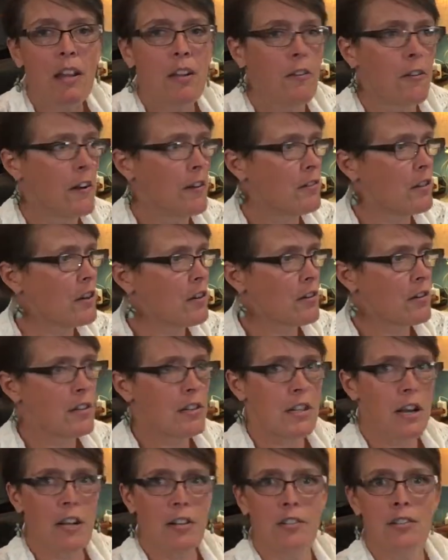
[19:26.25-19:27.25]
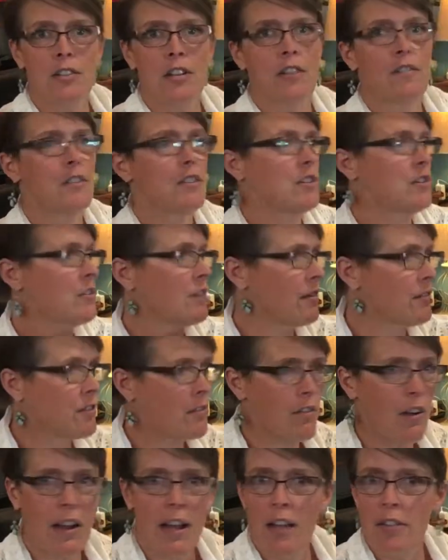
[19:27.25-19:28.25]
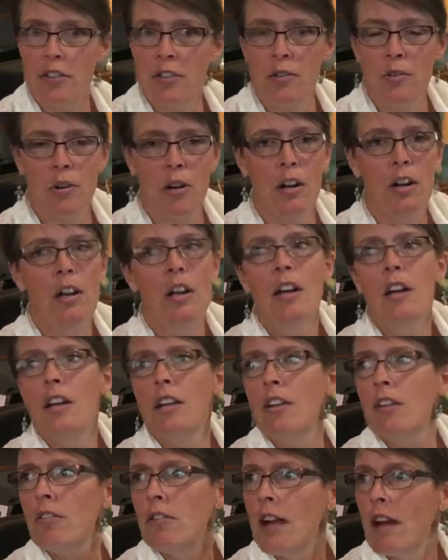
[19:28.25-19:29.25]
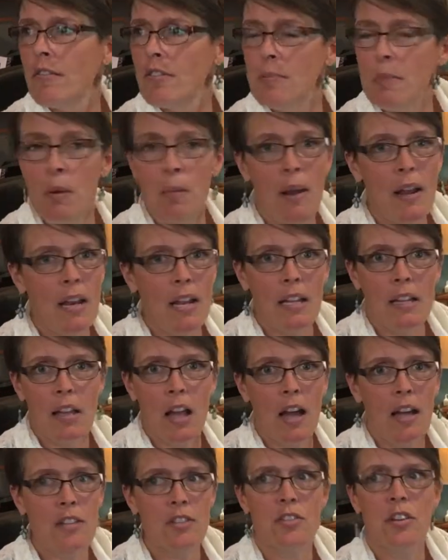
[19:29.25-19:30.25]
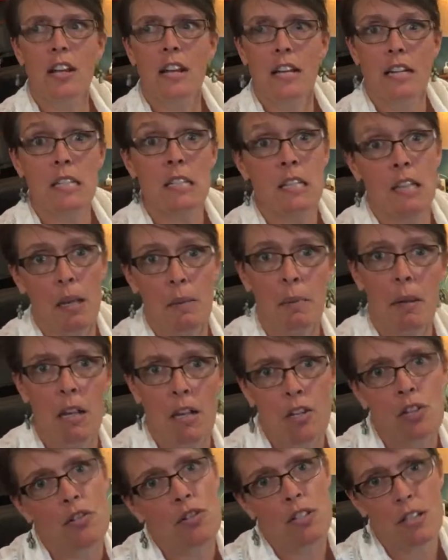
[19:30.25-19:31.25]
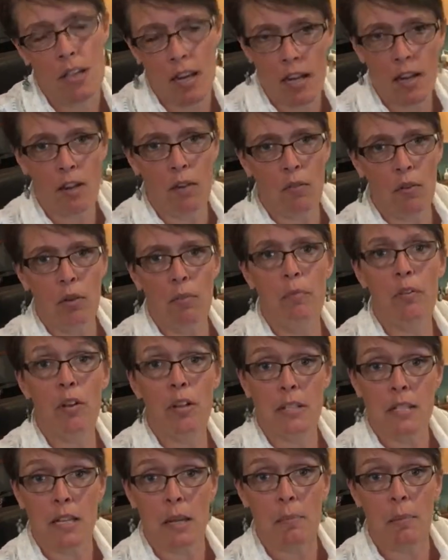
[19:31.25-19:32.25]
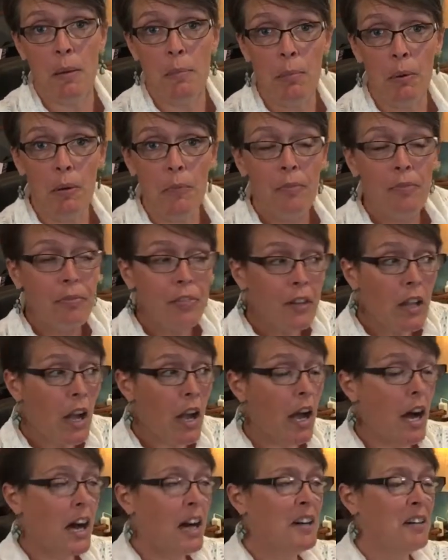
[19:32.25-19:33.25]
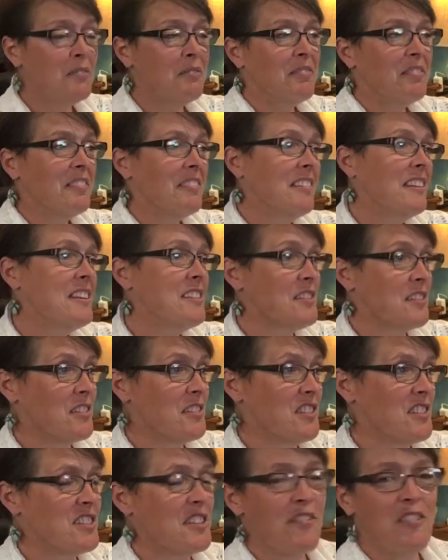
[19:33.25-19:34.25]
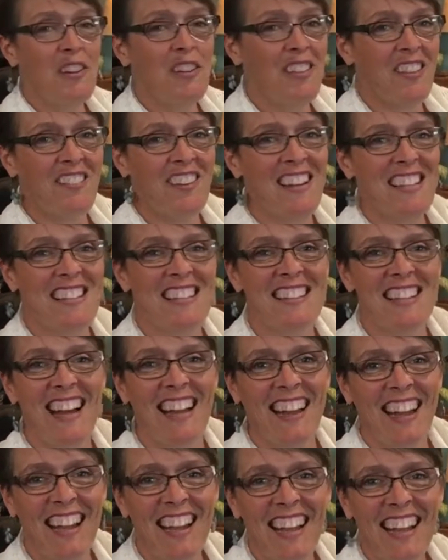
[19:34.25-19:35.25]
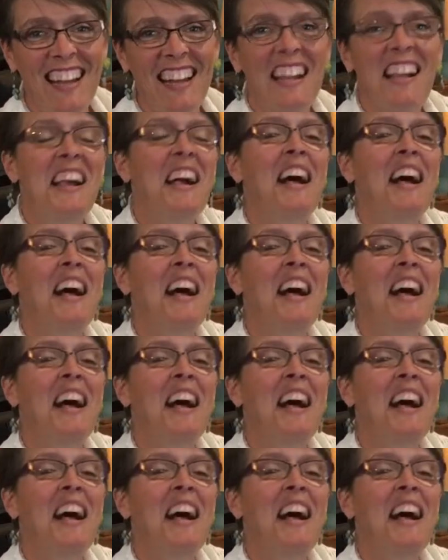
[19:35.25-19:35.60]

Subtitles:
You don't have to go to the doctor's office. You don't have to run out the door. You don't have to be waiting in lines or getting sick because you're sitting in a room full of sick people. These are just a few of the reasons I like it.